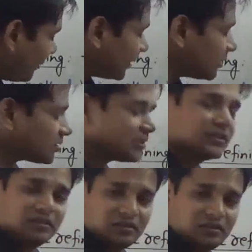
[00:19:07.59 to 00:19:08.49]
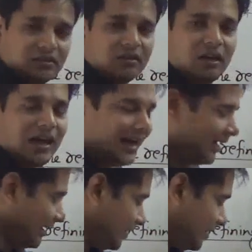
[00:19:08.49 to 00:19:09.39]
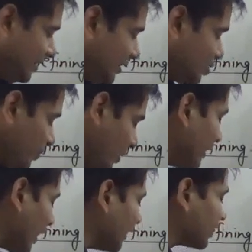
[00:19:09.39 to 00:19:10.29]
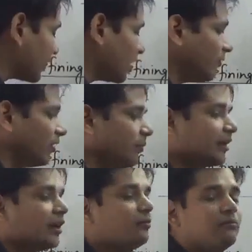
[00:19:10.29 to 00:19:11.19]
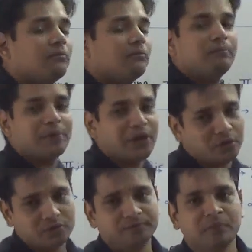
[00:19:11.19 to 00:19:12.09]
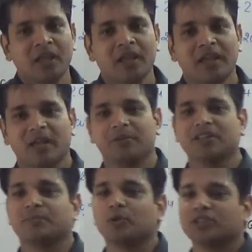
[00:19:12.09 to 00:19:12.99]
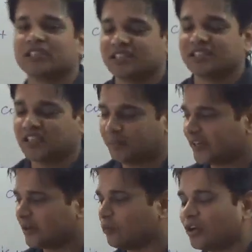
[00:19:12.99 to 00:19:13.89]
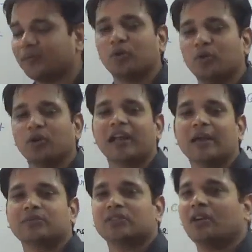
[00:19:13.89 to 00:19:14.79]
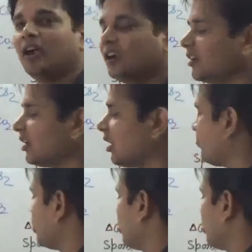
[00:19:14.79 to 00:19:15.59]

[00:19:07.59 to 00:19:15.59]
metals, and in this way metallic rod will become pure. If this process is repeated more and more times, the ultra